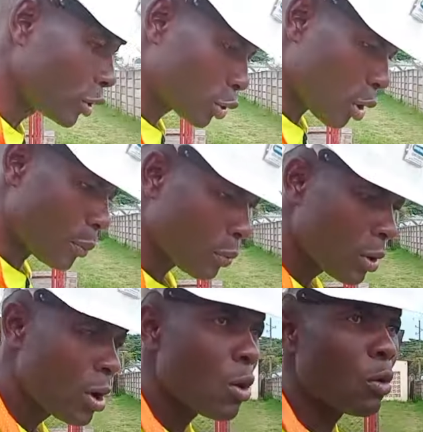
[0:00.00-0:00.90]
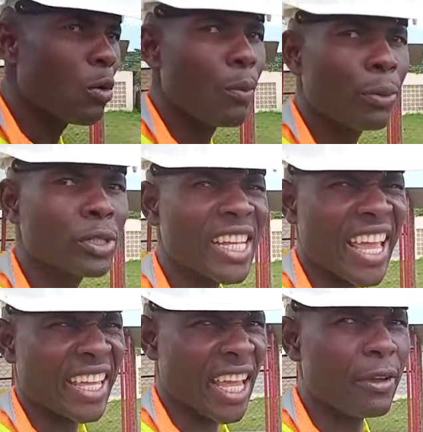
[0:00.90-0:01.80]
top, we'll put
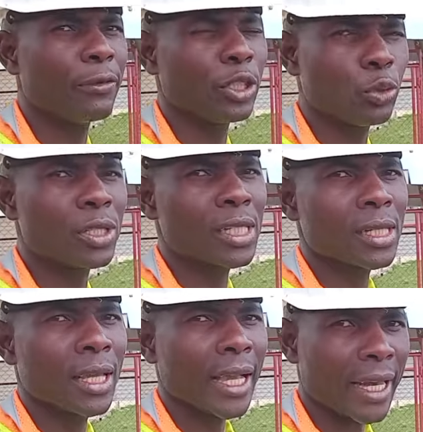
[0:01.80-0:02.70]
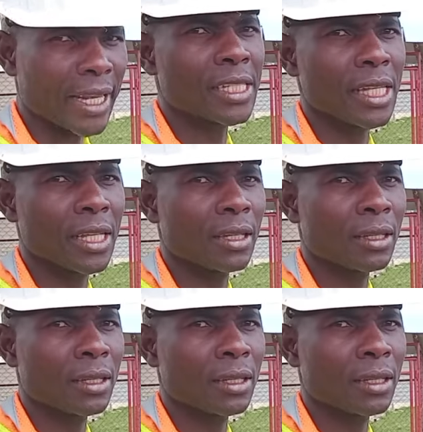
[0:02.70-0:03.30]
a heavy duty grating.